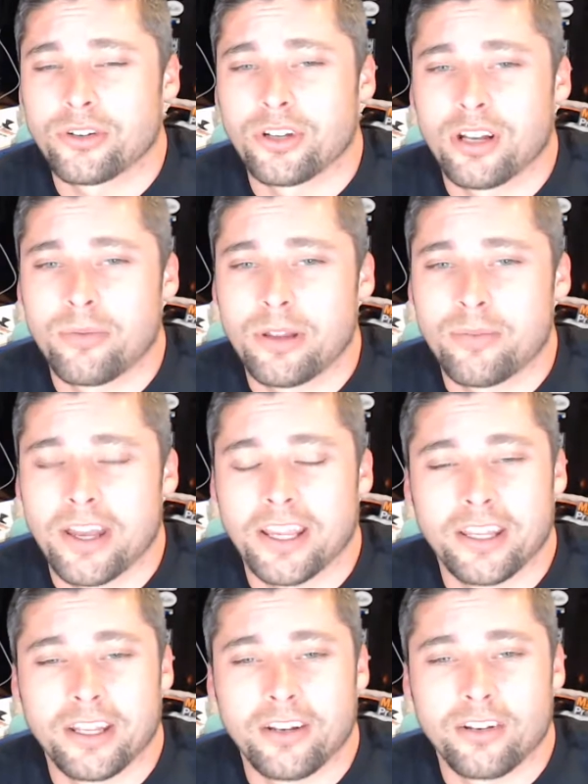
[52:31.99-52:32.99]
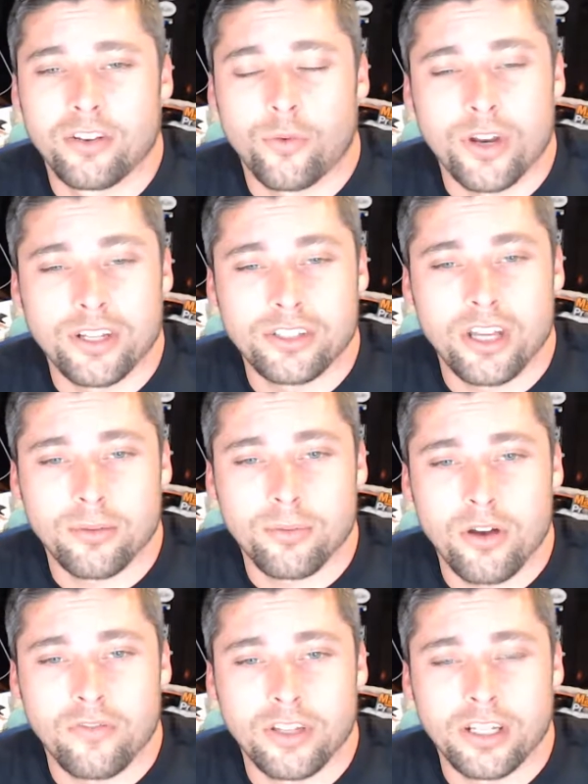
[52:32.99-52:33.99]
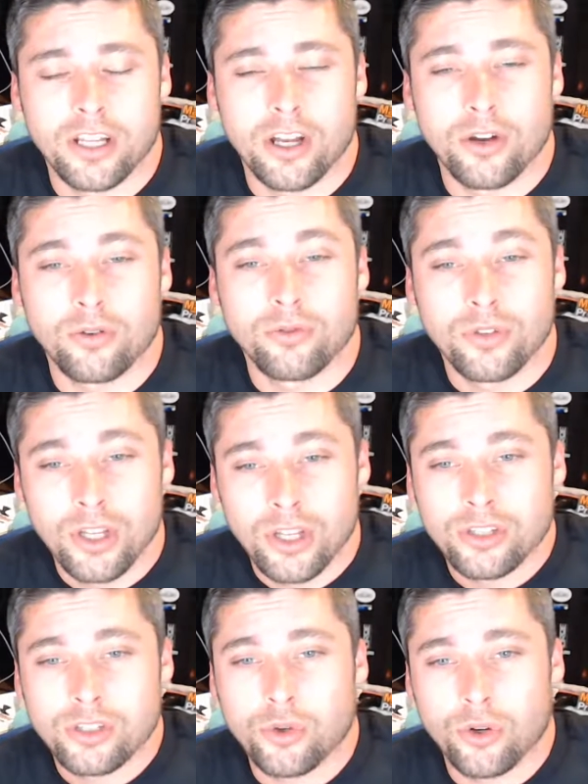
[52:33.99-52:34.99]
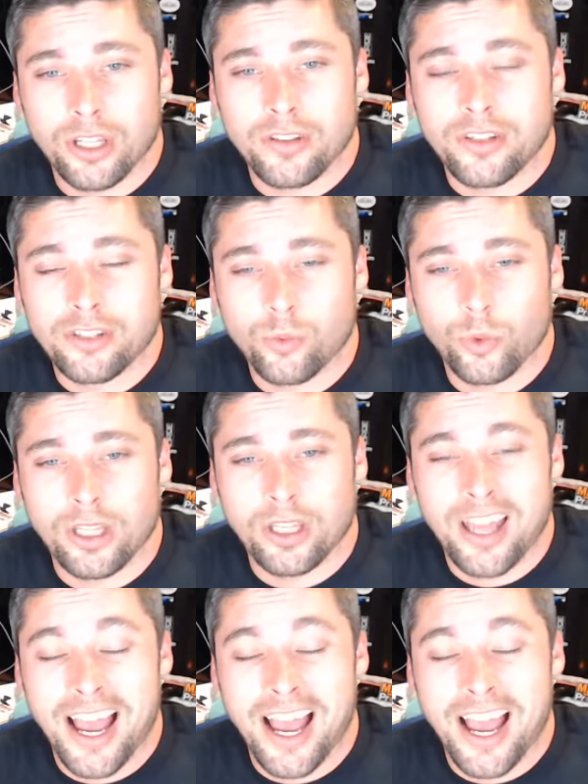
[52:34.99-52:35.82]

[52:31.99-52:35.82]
going to be making the Ren Tuckmo video shortly this week.